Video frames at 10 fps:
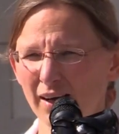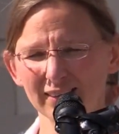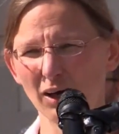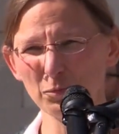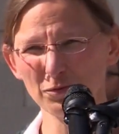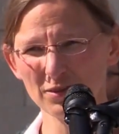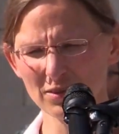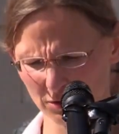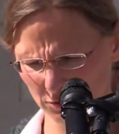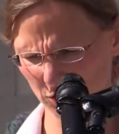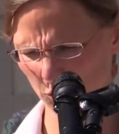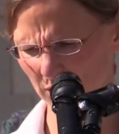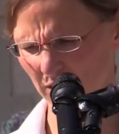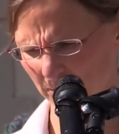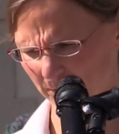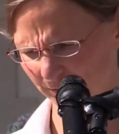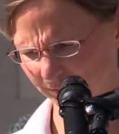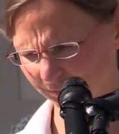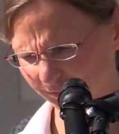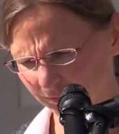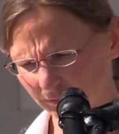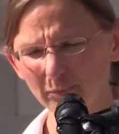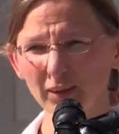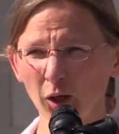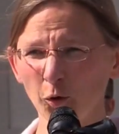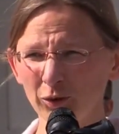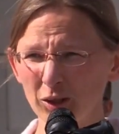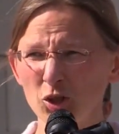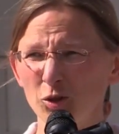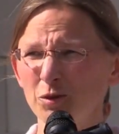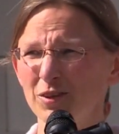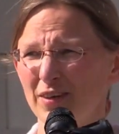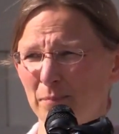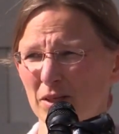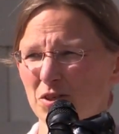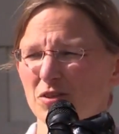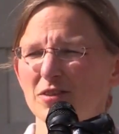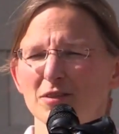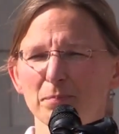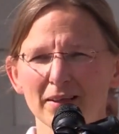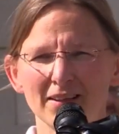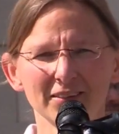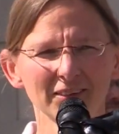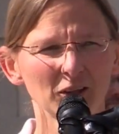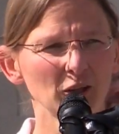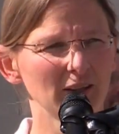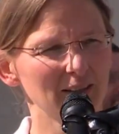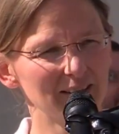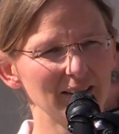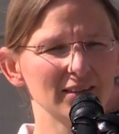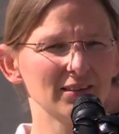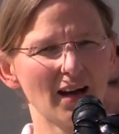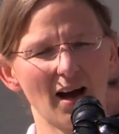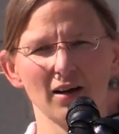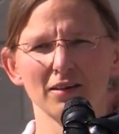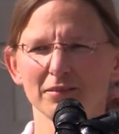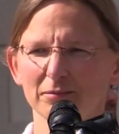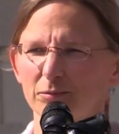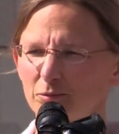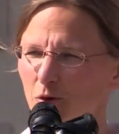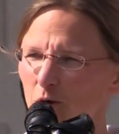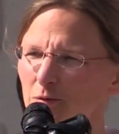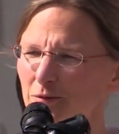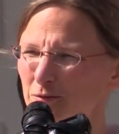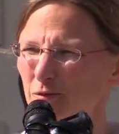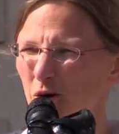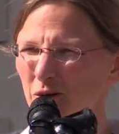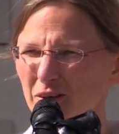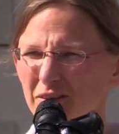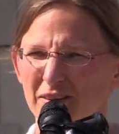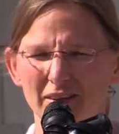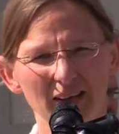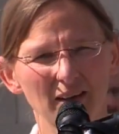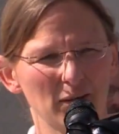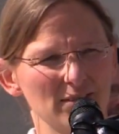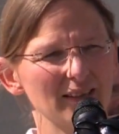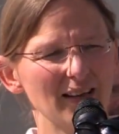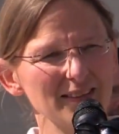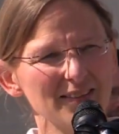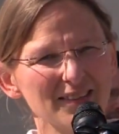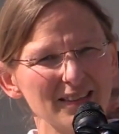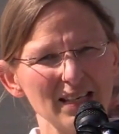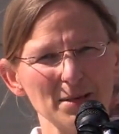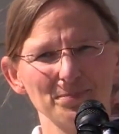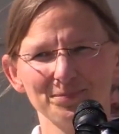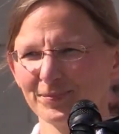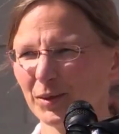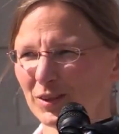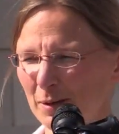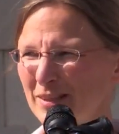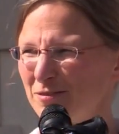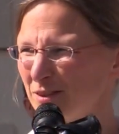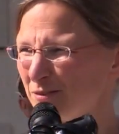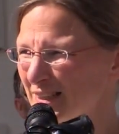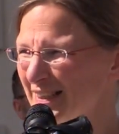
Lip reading: There is therefore no room to discuss this. As a result, people continue to take this medication for fear day after day, week after